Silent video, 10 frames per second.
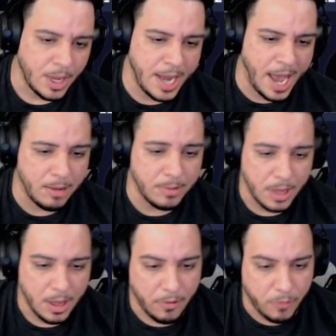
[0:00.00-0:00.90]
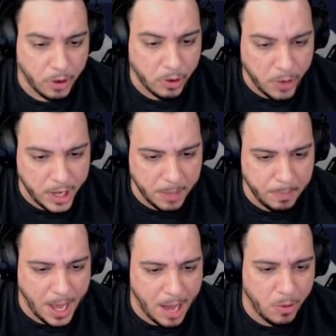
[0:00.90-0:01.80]
Now, for creep
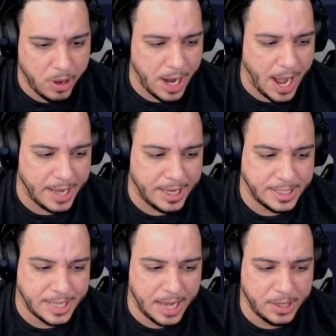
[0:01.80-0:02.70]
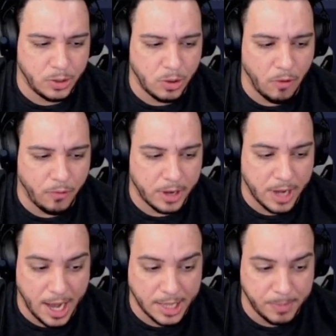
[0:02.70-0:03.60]
power, I decide to go for
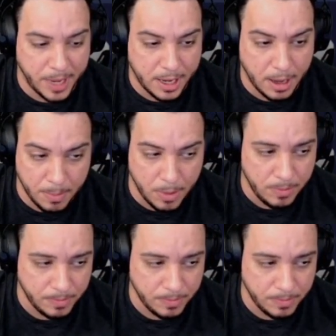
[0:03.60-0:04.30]
Cosmic Combo